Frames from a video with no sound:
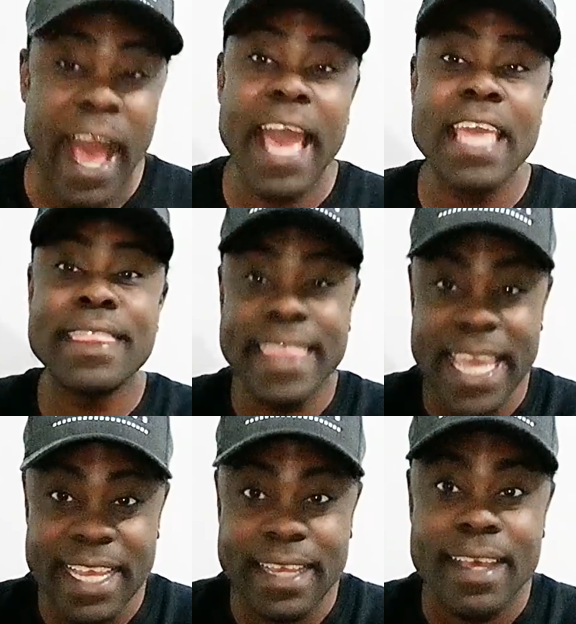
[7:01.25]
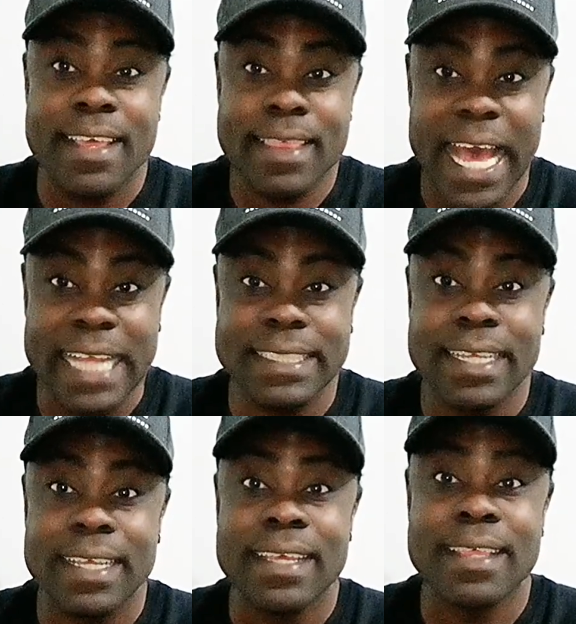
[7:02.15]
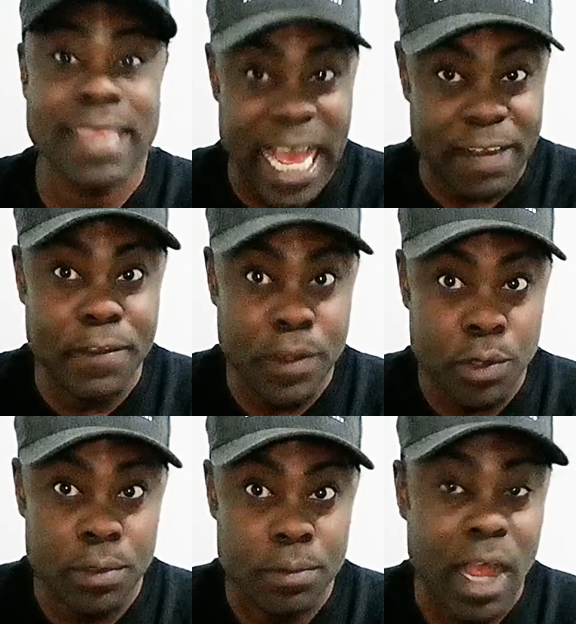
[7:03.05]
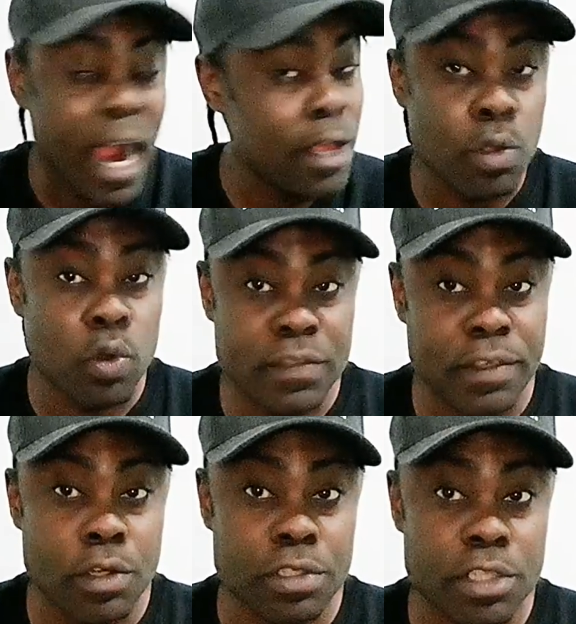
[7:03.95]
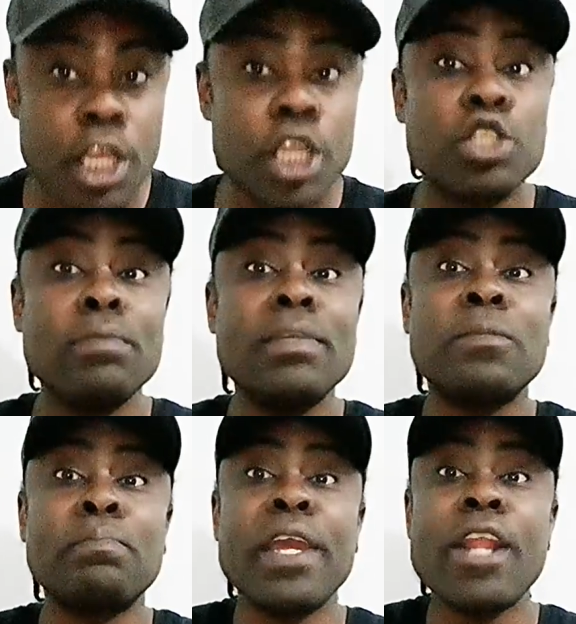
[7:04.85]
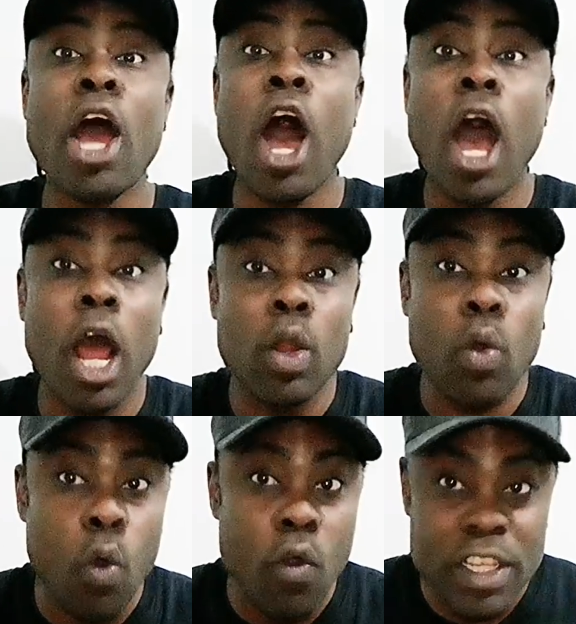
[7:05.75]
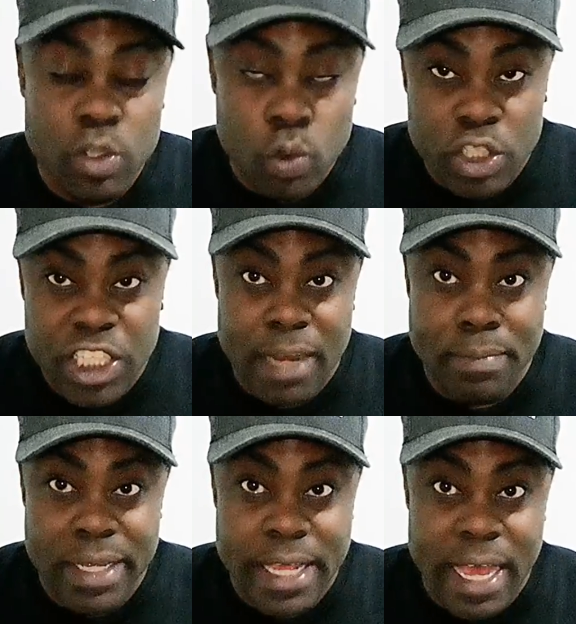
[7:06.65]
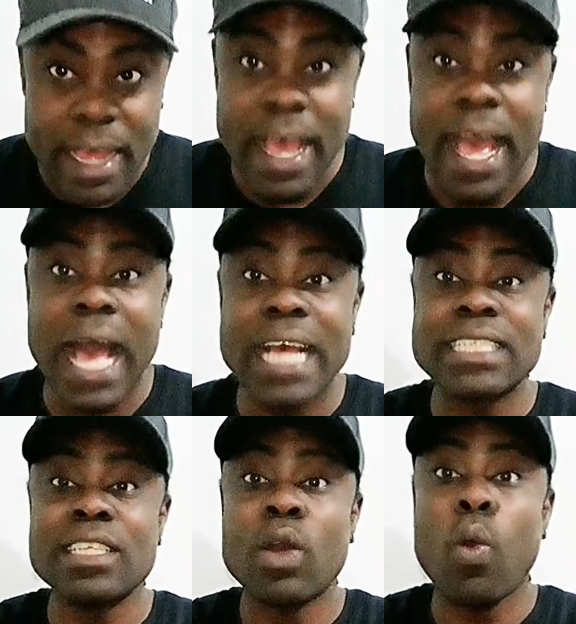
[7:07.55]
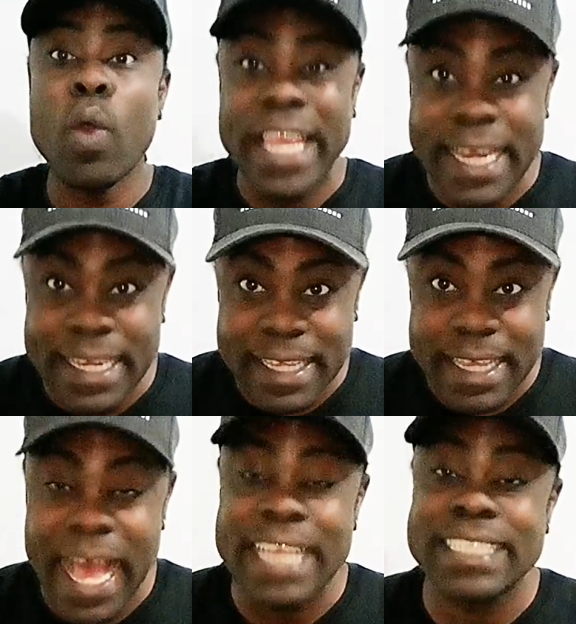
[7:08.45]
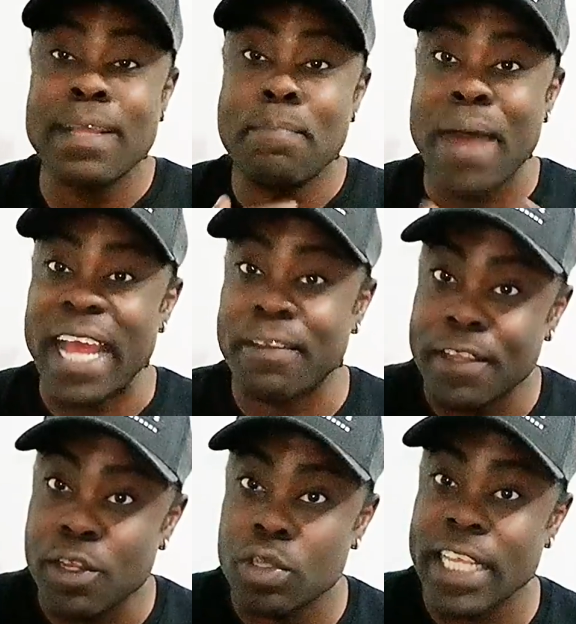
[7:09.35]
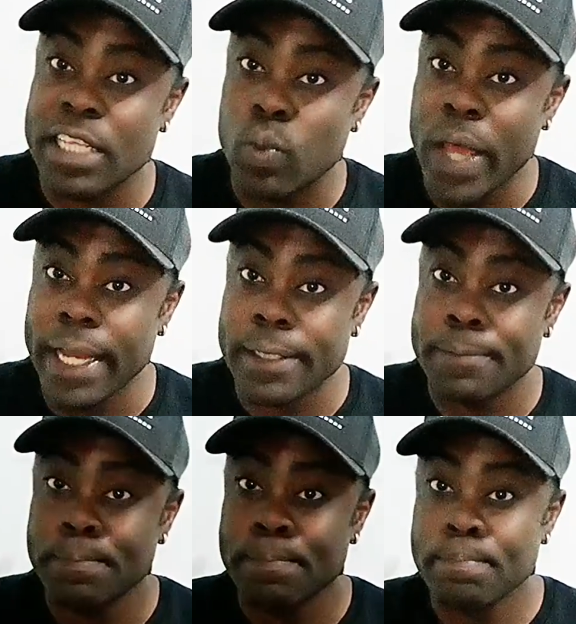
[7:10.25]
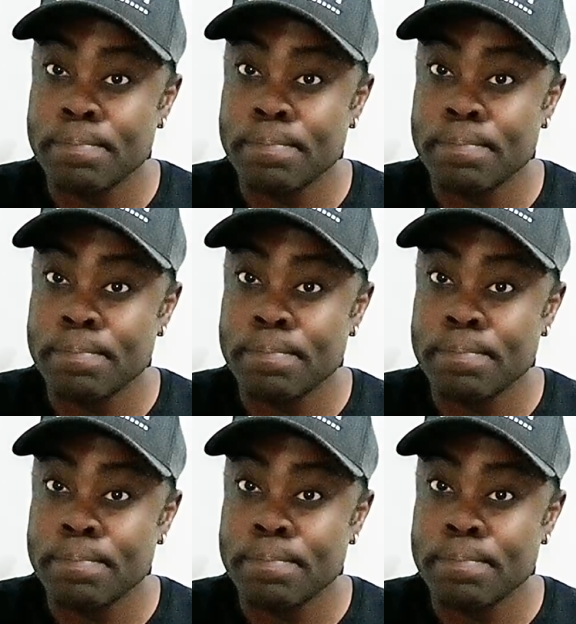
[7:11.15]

I think that that video or those videos should be spread all over social media as quickly as the bad videos as well.